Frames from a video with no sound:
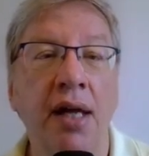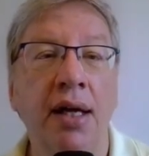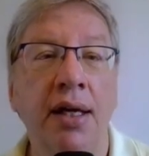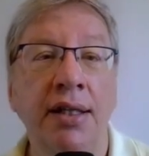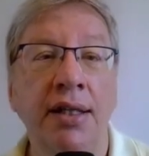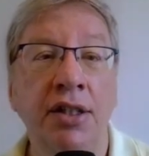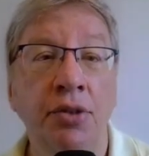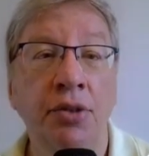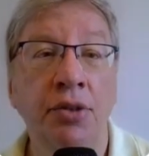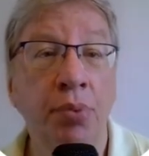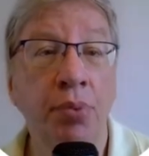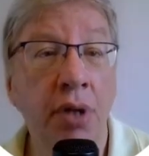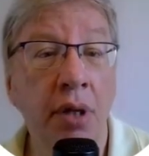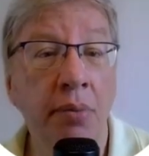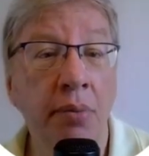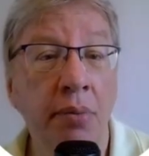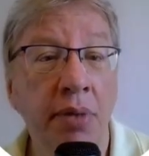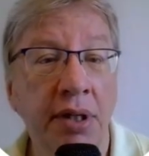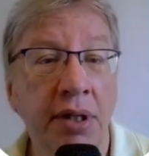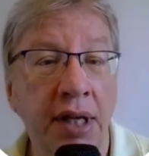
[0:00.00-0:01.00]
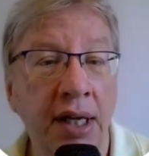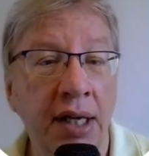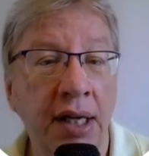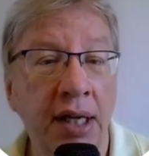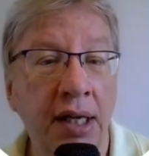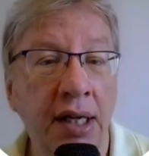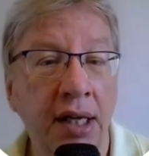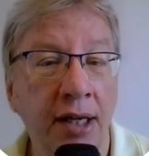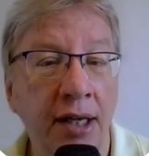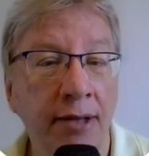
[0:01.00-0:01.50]
In his book about
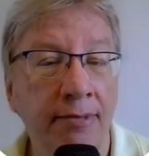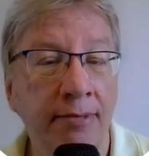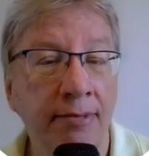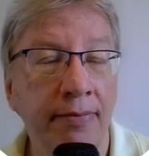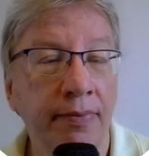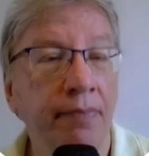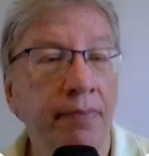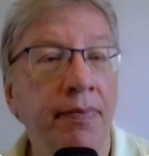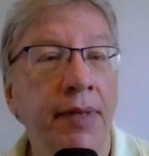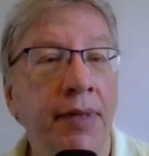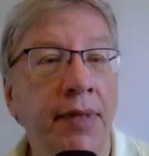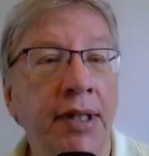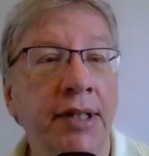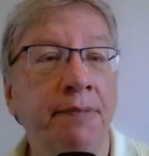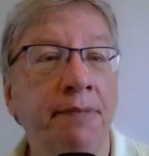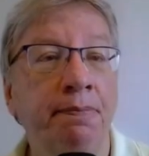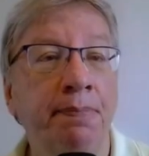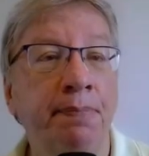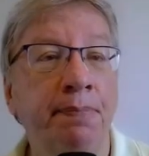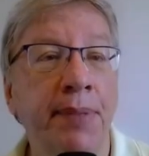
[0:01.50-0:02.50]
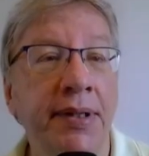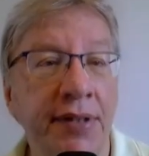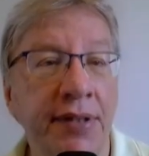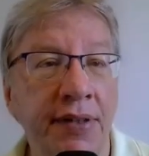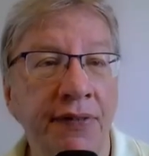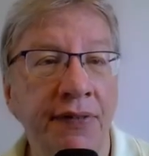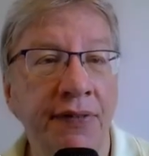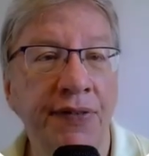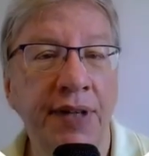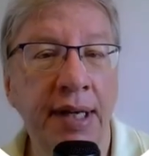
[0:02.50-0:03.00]
India, he
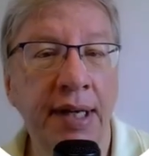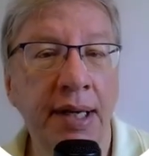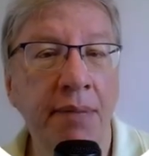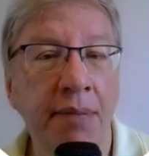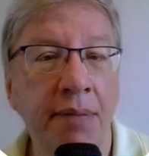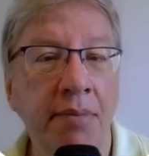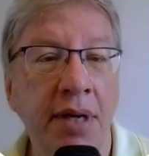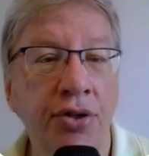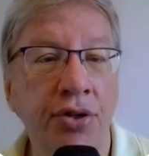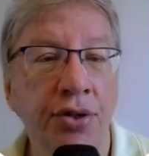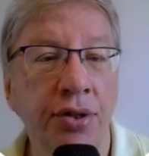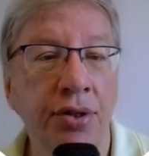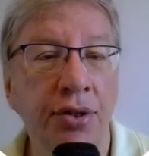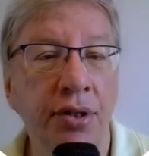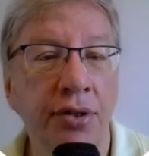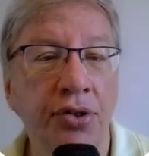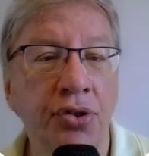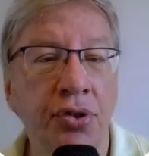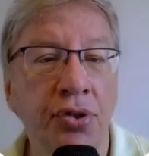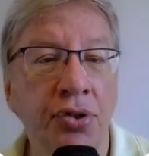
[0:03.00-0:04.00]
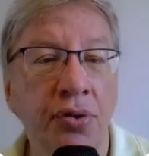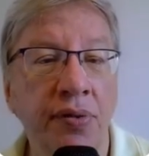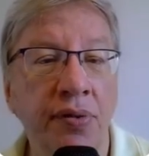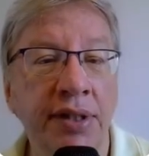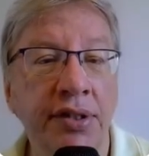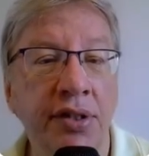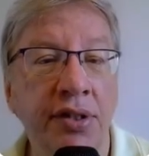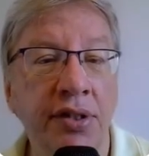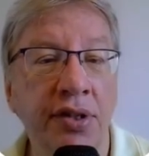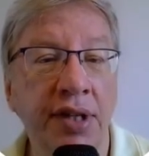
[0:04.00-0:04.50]
specifically mentioned the
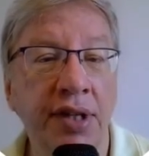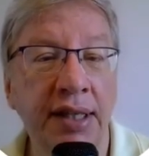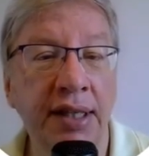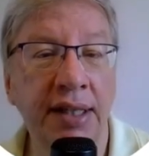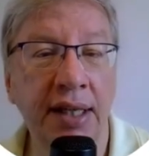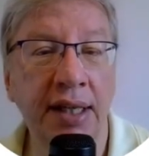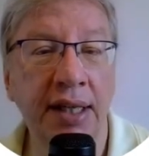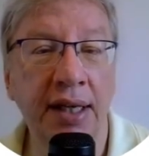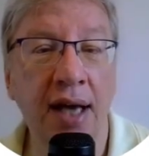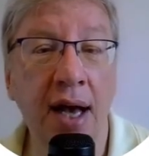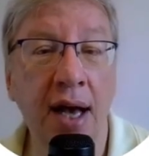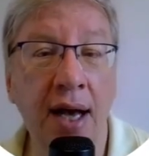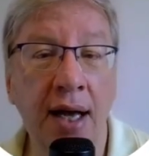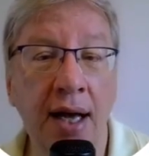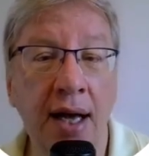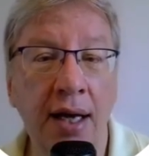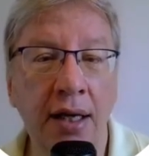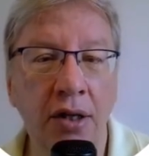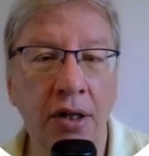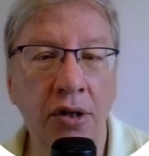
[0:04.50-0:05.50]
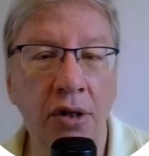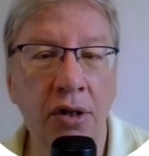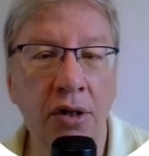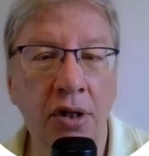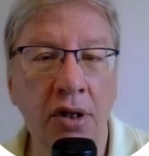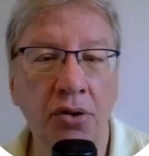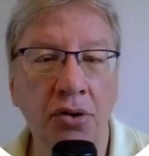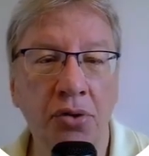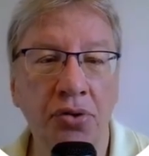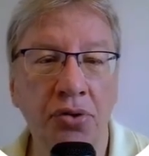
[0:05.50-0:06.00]
stories connecting
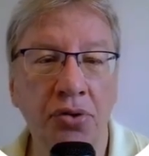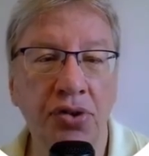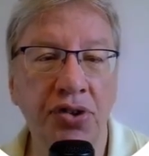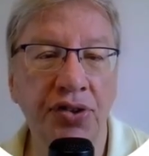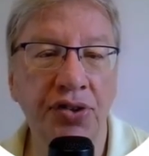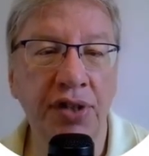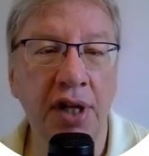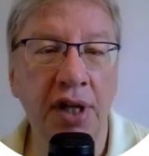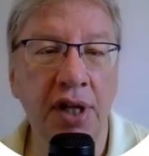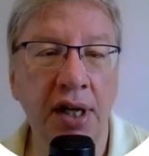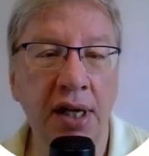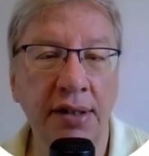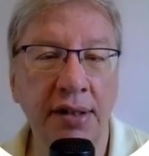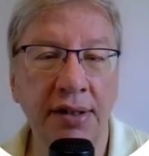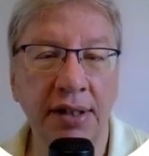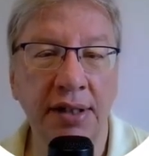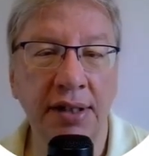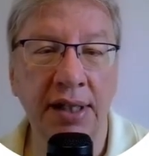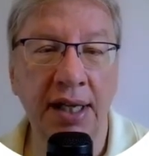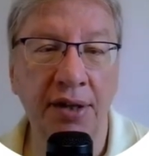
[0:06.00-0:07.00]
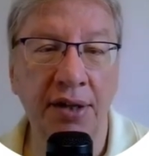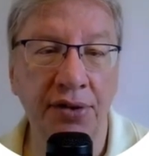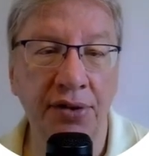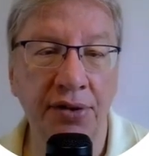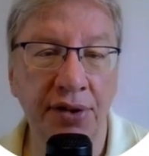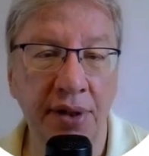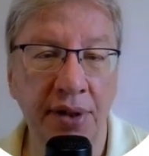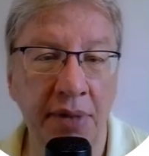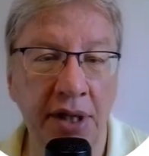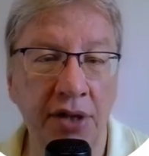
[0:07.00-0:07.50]
Alcor to the stars in
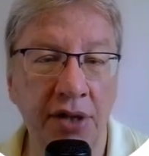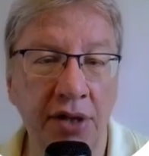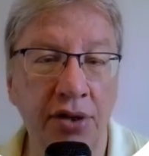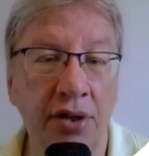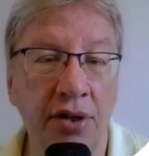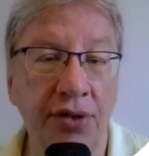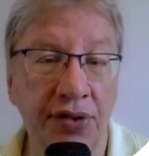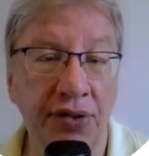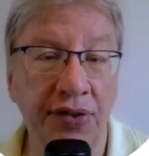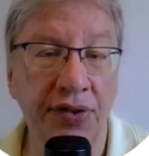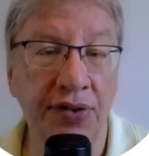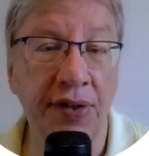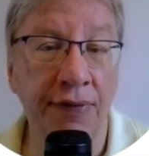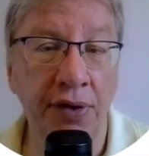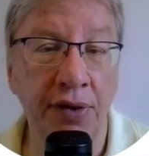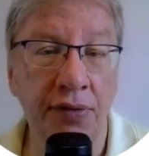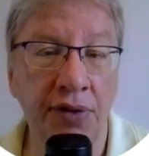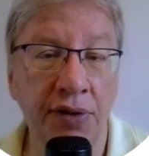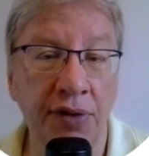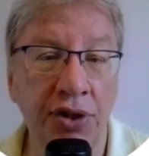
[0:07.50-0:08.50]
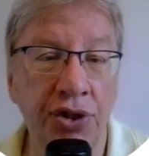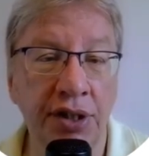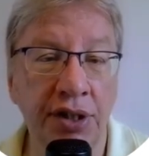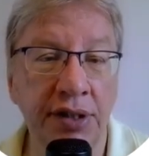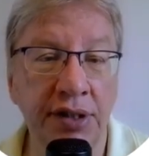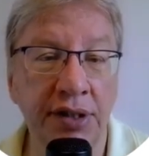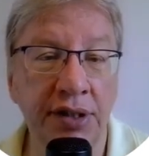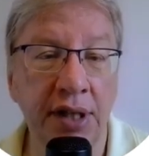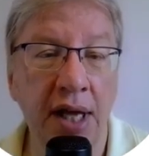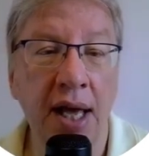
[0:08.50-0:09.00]
Ursa Major, the seven
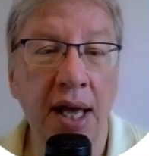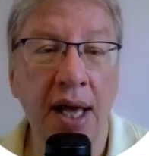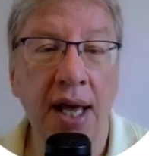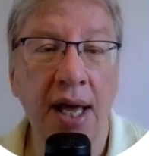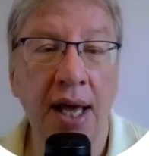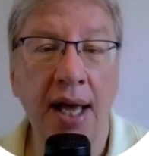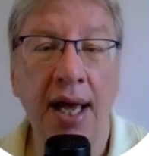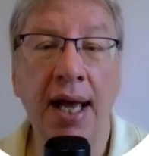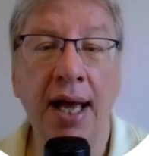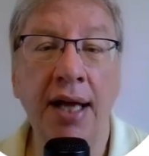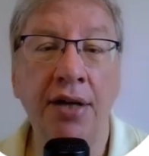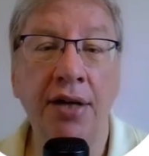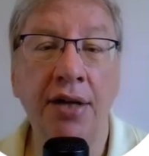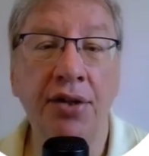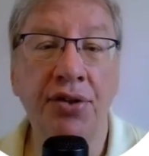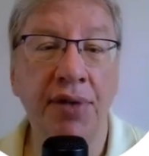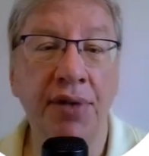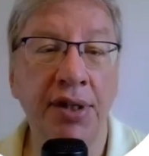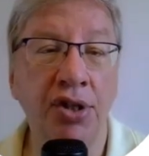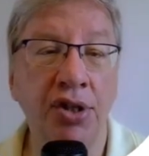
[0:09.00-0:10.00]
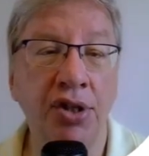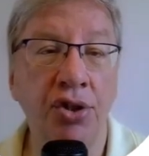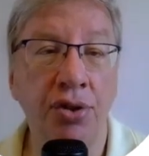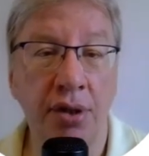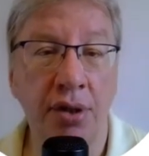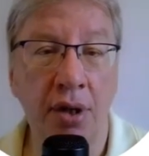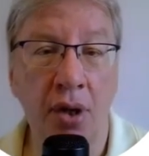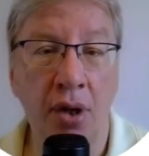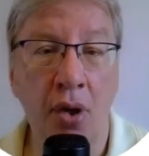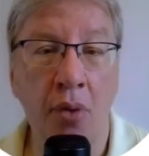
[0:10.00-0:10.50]
riches, and the
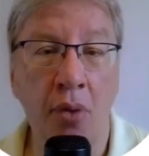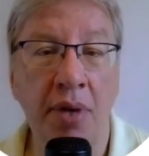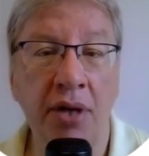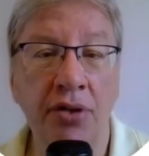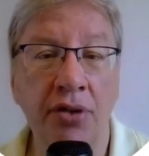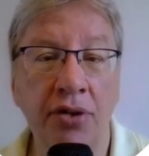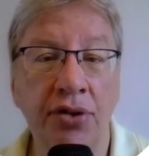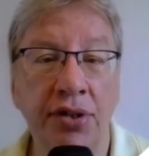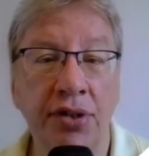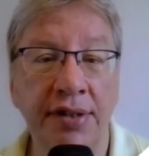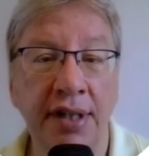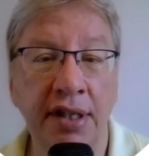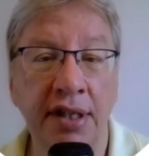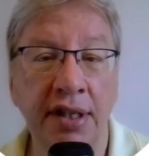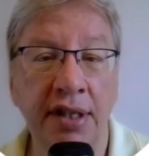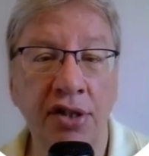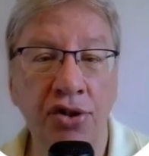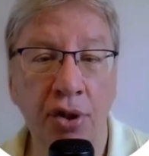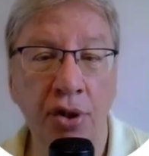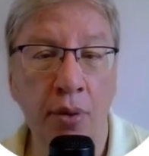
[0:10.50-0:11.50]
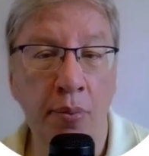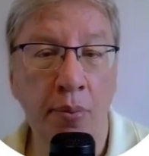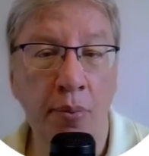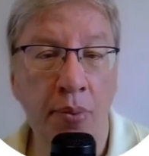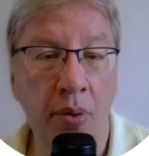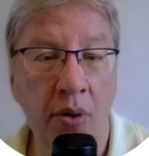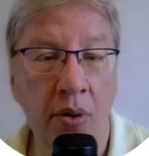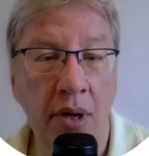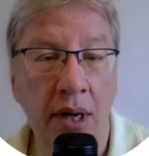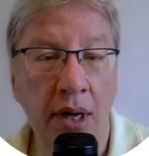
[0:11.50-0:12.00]
tradition about the celestial
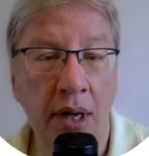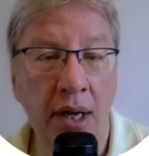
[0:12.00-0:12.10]
pole.